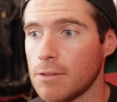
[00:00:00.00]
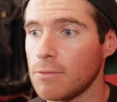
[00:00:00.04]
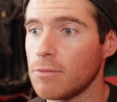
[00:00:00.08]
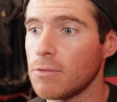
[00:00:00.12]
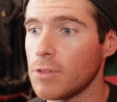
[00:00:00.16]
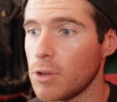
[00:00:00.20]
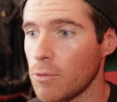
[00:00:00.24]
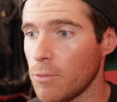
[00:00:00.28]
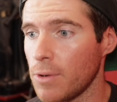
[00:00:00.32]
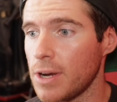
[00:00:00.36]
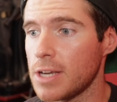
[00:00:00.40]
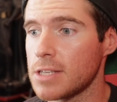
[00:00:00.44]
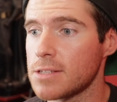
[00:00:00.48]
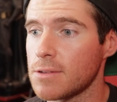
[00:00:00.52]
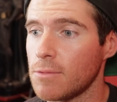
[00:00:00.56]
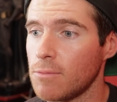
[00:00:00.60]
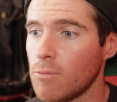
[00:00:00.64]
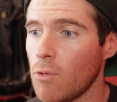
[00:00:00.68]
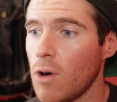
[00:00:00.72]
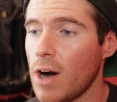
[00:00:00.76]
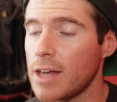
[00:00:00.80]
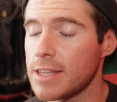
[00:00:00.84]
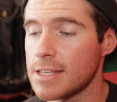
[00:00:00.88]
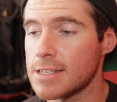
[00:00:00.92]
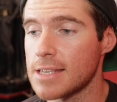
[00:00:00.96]
and the
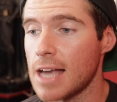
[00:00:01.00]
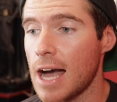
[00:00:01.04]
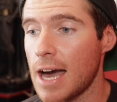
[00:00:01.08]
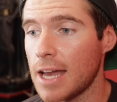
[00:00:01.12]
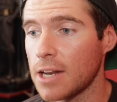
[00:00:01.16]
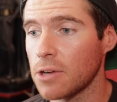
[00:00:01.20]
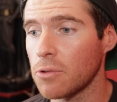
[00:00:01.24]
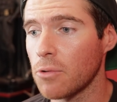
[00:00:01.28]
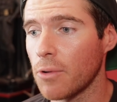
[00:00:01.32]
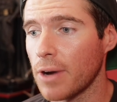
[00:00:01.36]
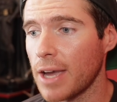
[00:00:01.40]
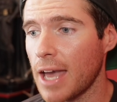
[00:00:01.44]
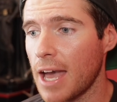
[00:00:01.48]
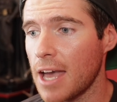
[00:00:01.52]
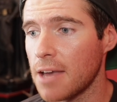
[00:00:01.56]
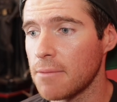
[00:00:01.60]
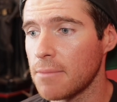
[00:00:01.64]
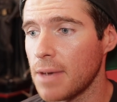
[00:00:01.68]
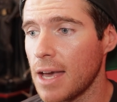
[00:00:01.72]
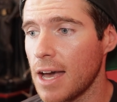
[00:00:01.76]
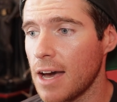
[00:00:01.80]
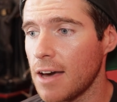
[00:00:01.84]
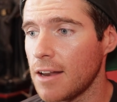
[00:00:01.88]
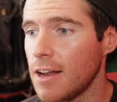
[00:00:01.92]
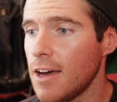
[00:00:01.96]
reason why this article
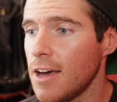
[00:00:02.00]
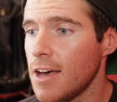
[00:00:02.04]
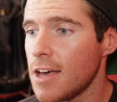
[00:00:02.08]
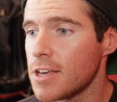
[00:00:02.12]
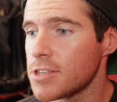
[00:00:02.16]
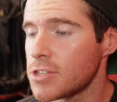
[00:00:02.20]
came out.